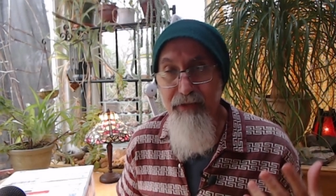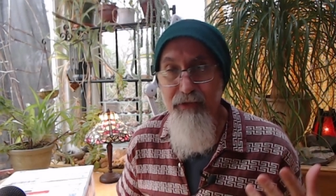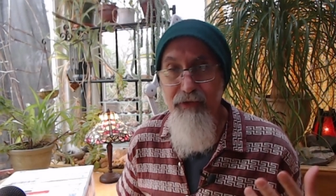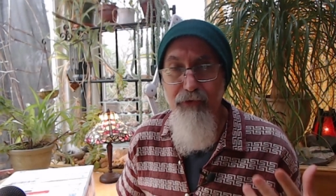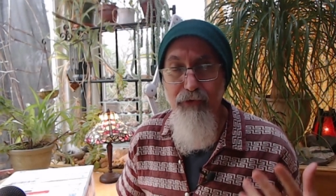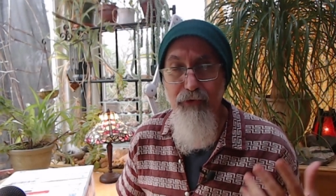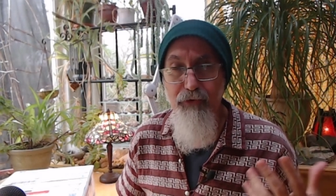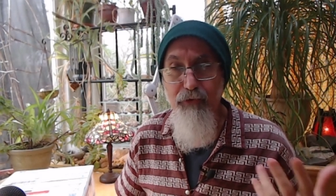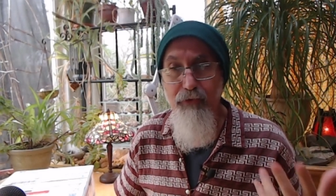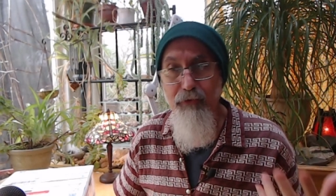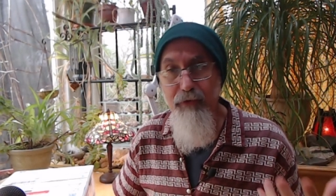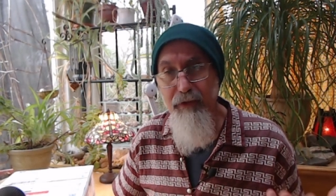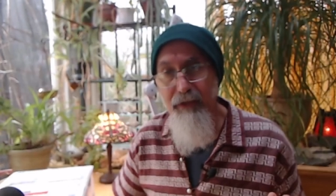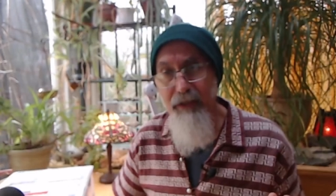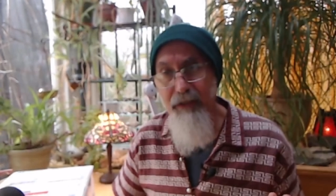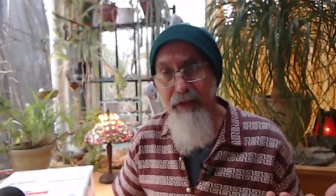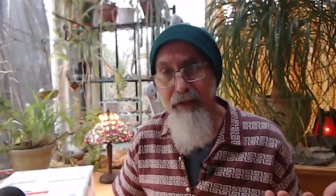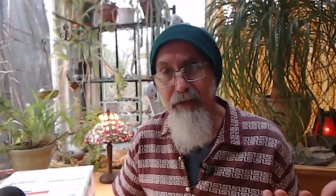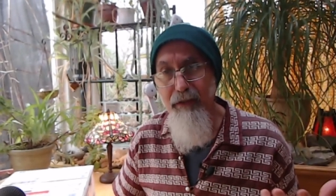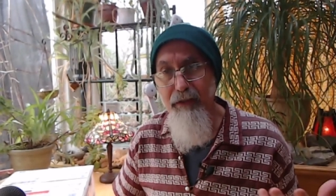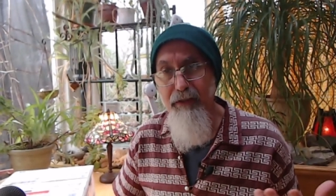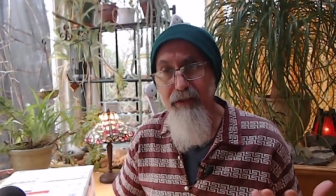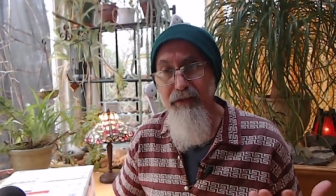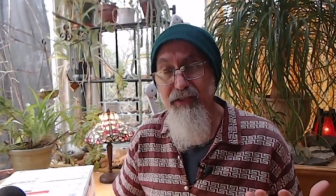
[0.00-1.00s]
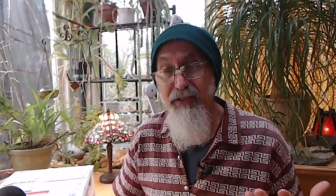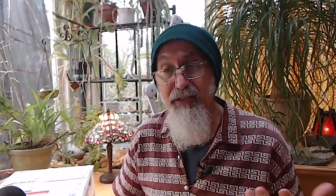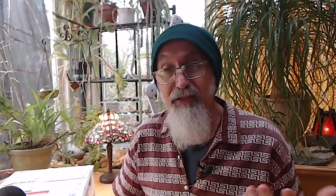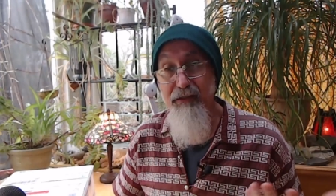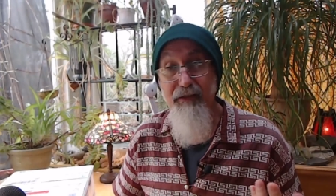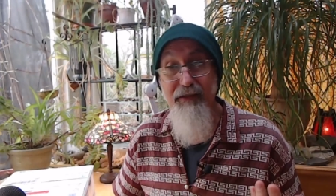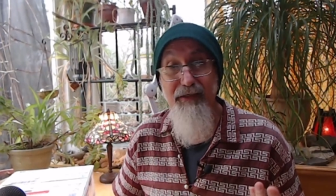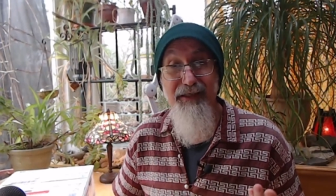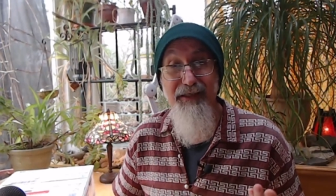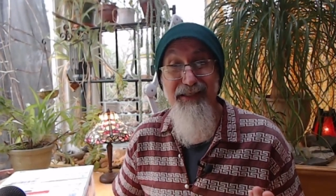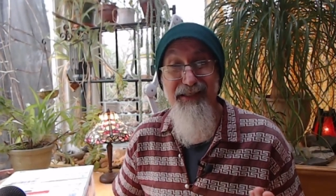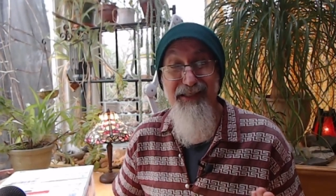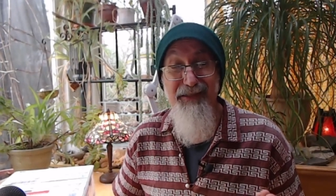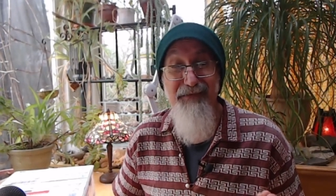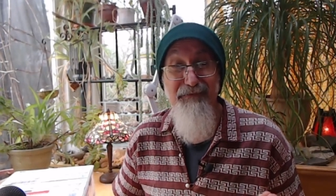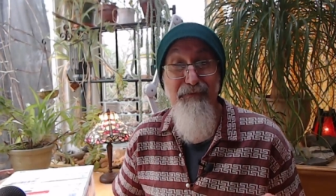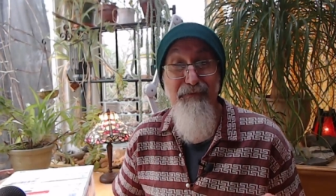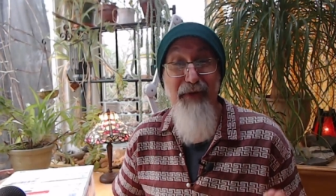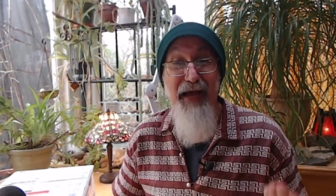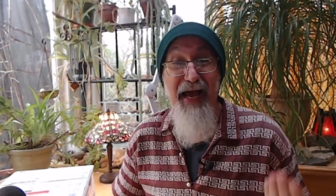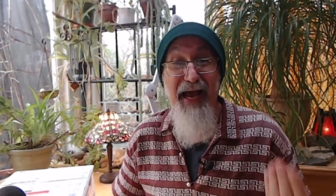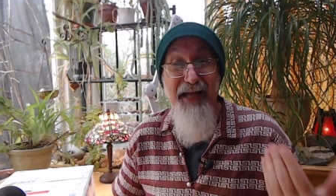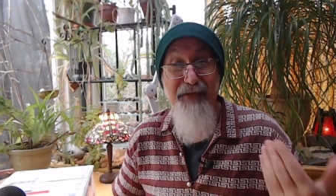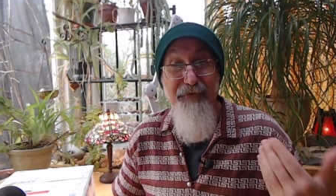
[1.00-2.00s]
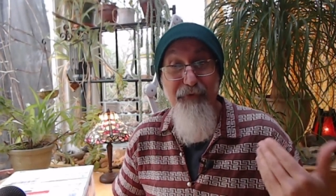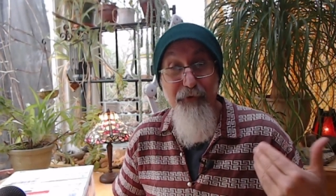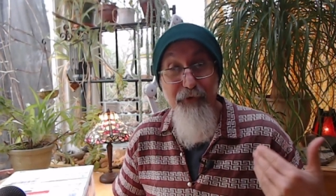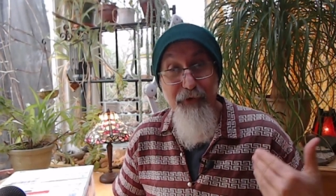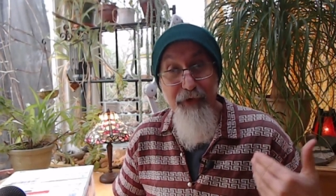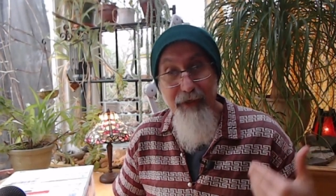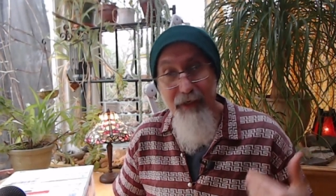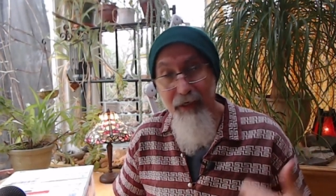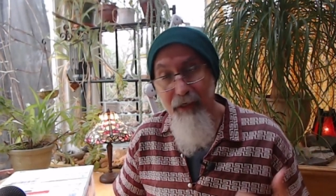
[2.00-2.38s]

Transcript: are doing nothing. It's it's bad for your